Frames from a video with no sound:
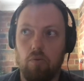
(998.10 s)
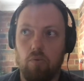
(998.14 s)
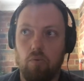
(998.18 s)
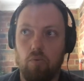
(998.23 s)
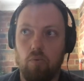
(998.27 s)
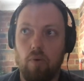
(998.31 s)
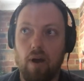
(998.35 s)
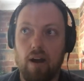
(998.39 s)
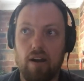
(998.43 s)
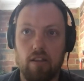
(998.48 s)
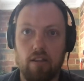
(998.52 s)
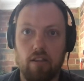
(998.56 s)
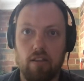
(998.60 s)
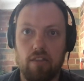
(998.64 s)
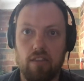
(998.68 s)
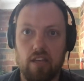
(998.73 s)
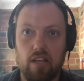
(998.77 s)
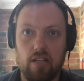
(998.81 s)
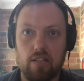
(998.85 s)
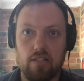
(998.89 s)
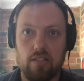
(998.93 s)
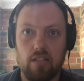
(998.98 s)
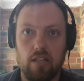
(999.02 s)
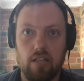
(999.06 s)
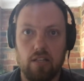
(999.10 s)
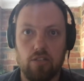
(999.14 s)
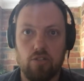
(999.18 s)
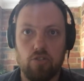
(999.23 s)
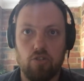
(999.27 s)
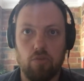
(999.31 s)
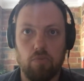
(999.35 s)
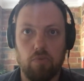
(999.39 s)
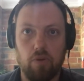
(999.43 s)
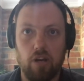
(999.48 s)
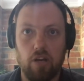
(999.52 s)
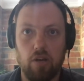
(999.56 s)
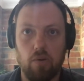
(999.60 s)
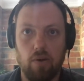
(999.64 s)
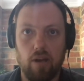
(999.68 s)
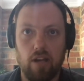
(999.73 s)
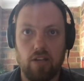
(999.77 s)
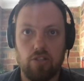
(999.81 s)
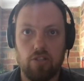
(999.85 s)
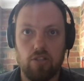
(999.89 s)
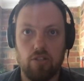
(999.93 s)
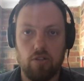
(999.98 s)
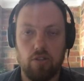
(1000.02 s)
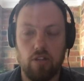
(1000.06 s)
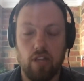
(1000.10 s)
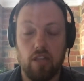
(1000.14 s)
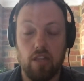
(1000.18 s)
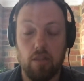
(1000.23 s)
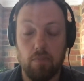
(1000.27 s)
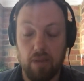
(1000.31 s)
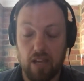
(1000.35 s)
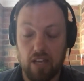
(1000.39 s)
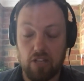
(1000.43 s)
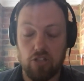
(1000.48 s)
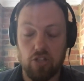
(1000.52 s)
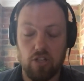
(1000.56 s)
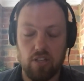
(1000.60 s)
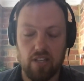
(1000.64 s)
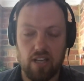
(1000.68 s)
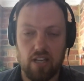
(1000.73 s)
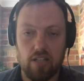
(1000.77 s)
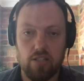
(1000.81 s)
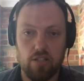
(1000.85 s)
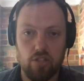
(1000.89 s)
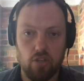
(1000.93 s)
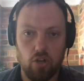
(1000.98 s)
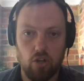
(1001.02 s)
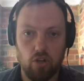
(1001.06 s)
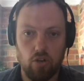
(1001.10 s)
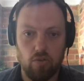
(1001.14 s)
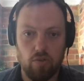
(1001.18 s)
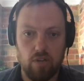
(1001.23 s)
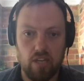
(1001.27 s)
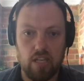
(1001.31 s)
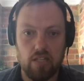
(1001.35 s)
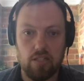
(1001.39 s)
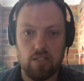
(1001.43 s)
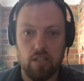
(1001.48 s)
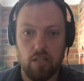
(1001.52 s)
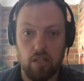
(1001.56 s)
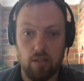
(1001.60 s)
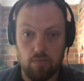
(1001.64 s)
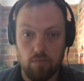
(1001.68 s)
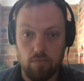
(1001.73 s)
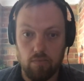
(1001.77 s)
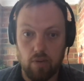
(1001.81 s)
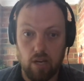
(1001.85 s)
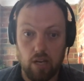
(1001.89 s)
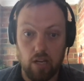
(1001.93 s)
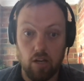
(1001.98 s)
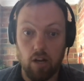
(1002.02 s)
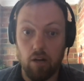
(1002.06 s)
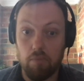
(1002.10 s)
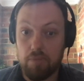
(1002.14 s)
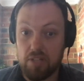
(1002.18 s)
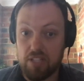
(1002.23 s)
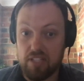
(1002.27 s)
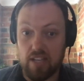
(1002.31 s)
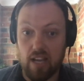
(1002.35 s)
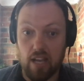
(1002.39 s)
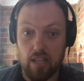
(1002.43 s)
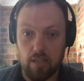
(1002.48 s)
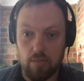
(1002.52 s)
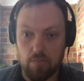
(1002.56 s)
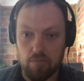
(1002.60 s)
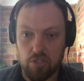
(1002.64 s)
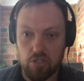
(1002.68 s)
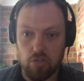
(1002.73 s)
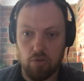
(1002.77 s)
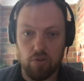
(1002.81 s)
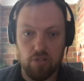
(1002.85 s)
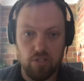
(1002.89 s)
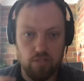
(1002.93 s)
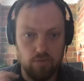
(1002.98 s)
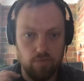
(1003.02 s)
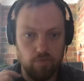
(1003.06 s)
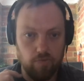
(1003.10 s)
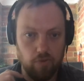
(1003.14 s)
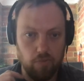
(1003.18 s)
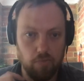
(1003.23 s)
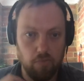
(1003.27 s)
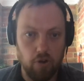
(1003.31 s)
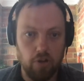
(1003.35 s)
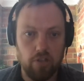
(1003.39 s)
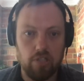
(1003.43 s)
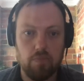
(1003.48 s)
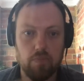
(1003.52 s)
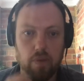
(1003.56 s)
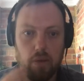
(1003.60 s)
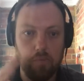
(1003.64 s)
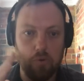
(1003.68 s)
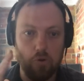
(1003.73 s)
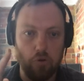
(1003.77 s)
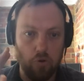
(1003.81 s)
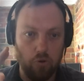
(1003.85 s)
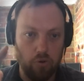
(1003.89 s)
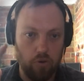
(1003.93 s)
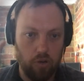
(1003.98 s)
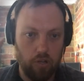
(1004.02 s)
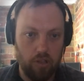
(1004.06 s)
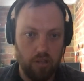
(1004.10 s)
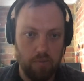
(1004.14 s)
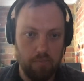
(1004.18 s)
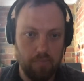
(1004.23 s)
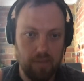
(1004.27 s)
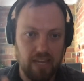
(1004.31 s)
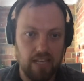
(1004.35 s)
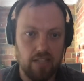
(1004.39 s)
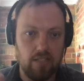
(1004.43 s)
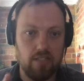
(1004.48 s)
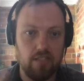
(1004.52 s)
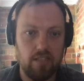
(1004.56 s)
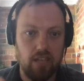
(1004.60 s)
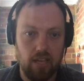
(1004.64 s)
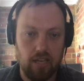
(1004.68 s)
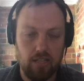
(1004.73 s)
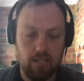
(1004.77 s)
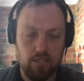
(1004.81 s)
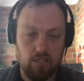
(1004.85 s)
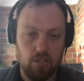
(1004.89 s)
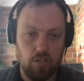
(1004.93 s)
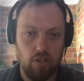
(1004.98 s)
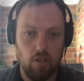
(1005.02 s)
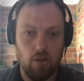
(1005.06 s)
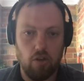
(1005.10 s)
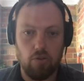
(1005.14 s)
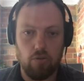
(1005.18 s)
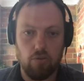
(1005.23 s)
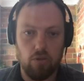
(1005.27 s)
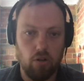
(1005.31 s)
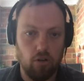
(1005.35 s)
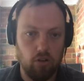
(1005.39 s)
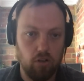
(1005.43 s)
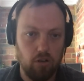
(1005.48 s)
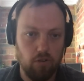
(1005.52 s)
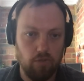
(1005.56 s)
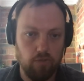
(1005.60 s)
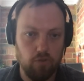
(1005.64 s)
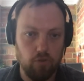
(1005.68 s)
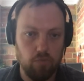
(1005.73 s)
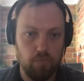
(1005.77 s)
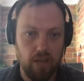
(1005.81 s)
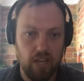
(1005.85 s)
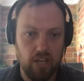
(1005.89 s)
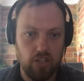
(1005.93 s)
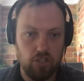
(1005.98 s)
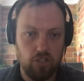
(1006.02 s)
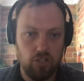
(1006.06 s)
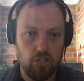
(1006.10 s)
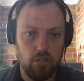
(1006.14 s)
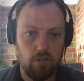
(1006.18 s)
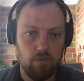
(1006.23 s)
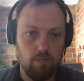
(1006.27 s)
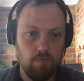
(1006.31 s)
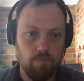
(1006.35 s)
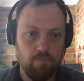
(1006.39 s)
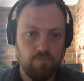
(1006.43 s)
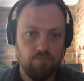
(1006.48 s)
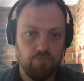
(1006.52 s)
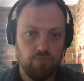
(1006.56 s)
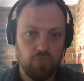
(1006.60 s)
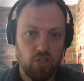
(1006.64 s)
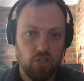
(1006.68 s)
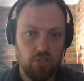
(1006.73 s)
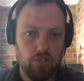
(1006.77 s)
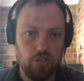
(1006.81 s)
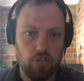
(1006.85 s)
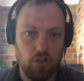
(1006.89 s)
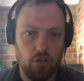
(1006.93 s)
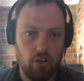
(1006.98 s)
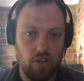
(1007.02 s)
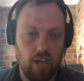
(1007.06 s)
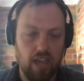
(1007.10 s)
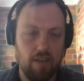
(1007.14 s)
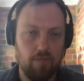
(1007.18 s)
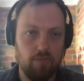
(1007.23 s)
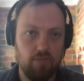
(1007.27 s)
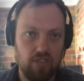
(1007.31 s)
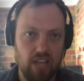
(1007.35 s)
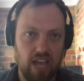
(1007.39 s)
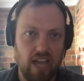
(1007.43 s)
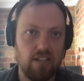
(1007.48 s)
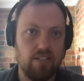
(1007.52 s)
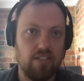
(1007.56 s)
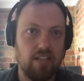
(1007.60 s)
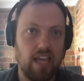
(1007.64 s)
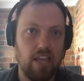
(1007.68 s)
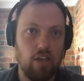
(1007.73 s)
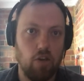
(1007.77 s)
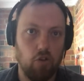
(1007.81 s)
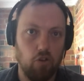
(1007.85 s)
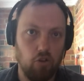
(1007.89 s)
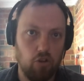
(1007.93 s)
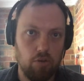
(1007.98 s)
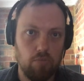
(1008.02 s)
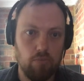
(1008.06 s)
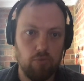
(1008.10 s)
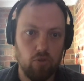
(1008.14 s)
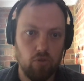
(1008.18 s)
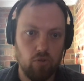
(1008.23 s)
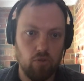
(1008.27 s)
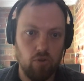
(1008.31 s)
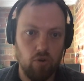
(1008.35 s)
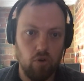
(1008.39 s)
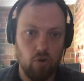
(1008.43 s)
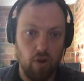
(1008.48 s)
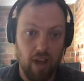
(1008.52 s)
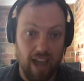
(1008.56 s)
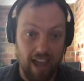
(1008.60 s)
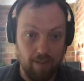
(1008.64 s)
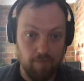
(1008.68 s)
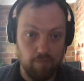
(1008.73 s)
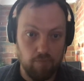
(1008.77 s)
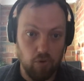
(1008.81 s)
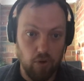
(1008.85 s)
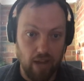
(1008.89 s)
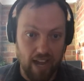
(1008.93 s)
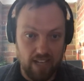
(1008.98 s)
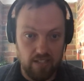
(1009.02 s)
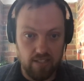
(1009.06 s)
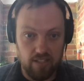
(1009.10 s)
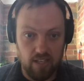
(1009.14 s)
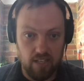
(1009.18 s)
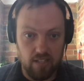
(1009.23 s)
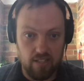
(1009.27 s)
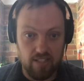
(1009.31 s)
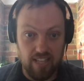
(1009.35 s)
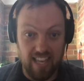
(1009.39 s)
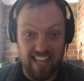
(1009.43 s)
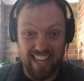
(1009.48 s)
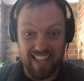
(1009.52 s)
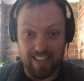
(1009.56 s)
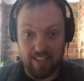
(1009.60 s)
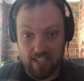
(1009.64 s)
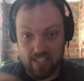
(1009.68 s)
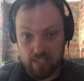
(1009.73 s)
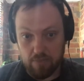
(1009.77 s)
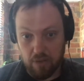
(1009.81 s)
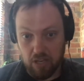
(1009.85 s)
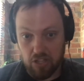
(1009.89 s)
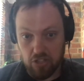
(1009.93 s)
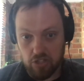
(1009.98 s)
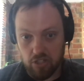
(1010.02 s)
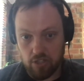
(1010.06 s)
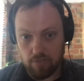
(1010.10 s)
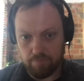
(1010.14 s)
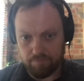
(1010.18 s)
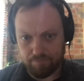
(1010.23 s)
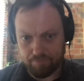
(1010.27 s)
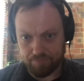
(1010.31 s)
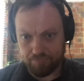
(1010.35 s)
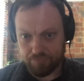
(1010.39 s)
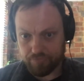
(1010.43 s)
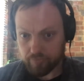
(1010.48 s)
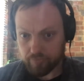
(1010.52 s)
One of the things that superannuation, that the pension does, though, is that it compensates them. So it's for most people who are on the means test, so they're not on a full pension. So as they earn more or have more assets, they get less pension.